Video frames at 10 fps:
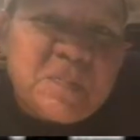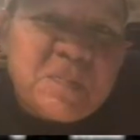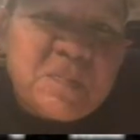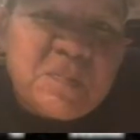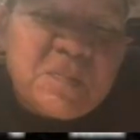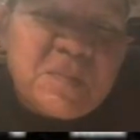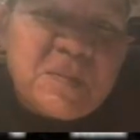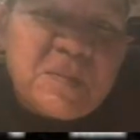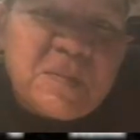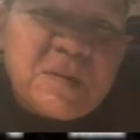
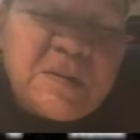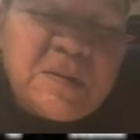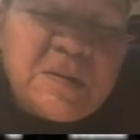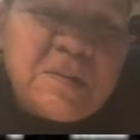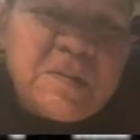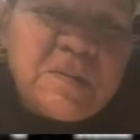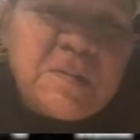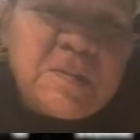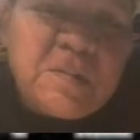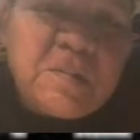
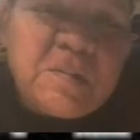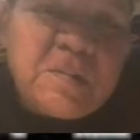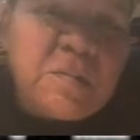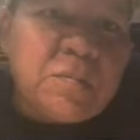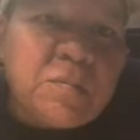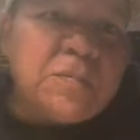(not speaking)